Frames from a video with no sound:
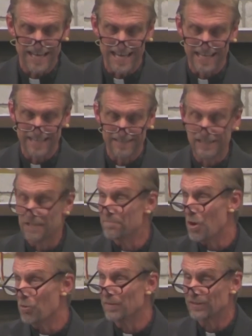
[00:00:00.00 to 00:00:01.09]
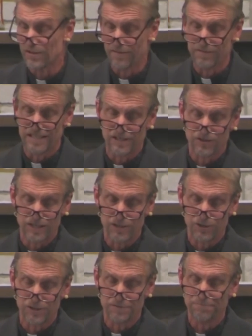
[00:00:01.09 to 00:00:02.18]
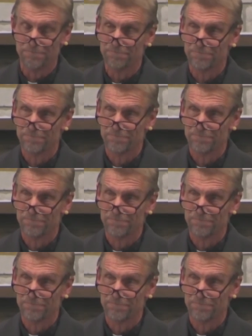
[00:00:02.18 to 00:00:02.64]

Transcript: king in moments of decision.